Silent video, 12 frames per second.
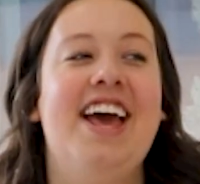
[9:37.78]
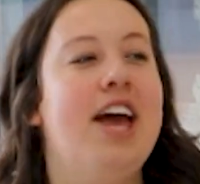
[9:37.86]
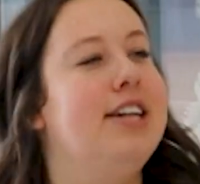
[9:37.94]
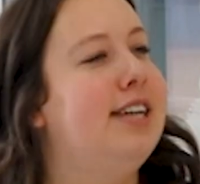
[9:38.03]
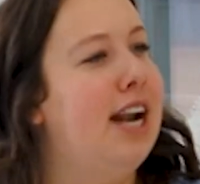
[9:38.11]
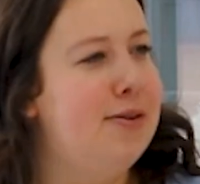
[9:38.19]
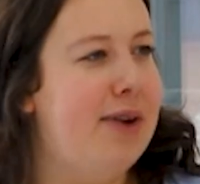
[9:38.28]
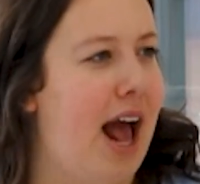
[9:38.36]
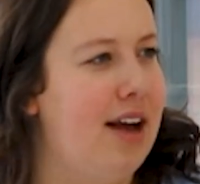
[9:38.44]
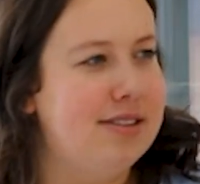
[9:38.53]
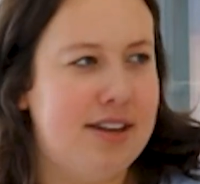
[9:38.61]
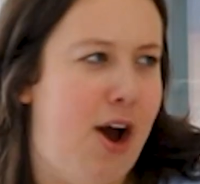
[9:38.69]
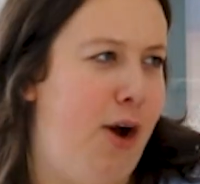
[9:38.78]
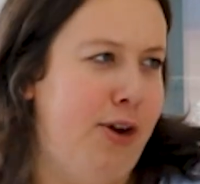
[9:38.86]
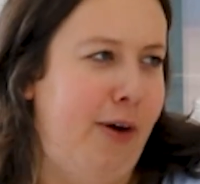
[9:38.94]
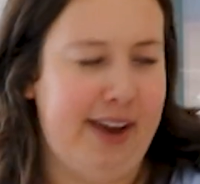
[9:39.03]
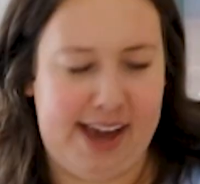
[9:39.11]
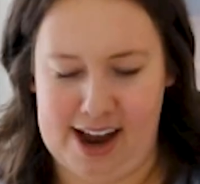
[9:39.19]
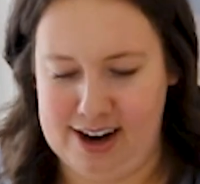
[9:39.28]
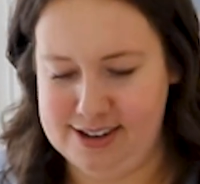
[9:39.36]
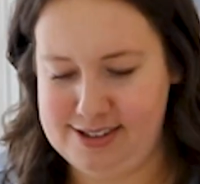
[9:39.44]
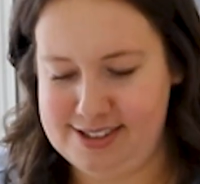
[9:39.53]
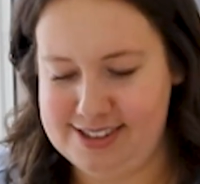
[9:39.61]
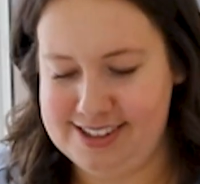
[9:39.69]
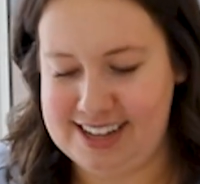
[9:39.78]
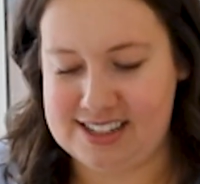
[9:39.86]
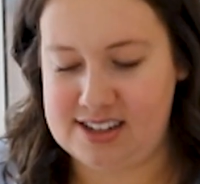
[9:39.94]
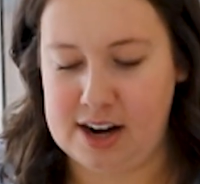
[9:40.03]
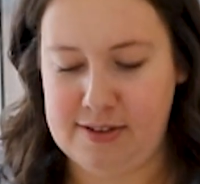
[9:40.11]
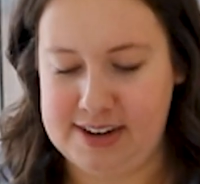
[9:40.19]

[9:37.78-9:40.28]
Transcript: Did anyone ask? No, no one cares. That's not a